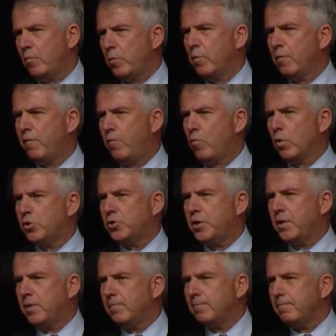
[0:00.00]
We were
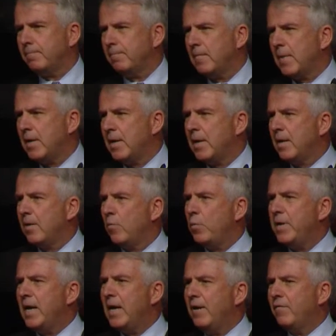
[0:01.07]
fortunate.
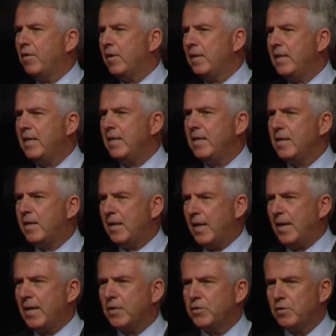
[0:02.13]
We have a leading
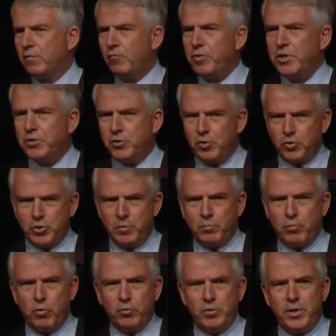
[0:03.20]
class of research in
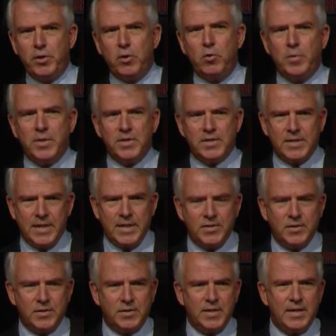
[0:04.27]
protein
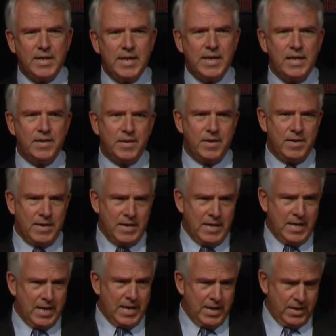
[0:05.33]
homeostasis today
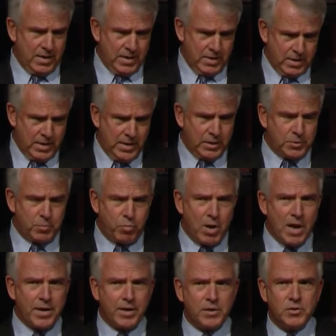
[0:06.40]
and its
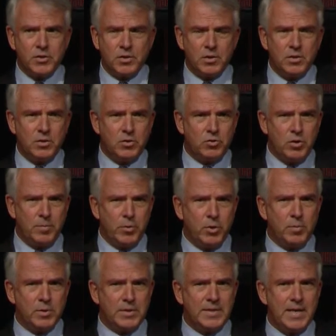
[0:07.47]
products contribute
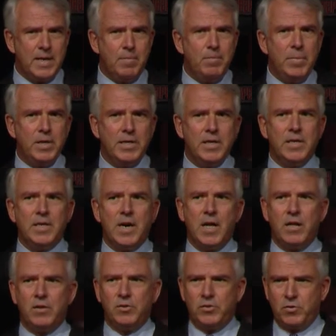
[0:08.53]
almost $10 billion
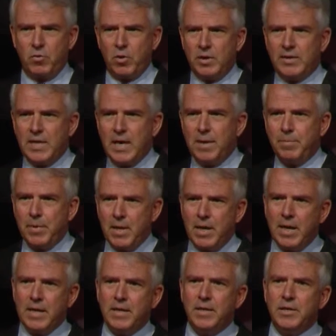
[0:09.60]
to our top
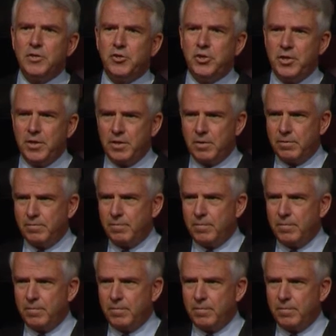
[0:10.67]
line this year.